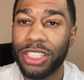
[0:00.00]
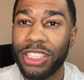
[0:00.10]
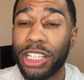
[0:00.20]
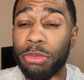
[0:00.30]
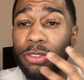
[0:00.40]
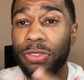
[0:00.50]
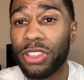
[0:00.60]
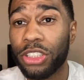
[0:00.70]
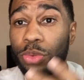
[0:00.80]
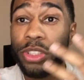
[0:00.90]
He came to
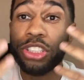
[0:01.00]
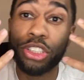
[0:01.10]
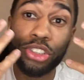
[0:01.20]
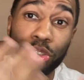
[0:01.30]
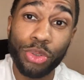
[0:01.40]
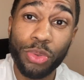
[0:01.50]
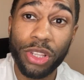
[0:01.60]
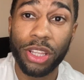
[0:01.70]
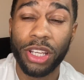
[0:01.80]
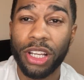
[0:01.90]
fill us with the
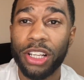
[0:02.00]
truth.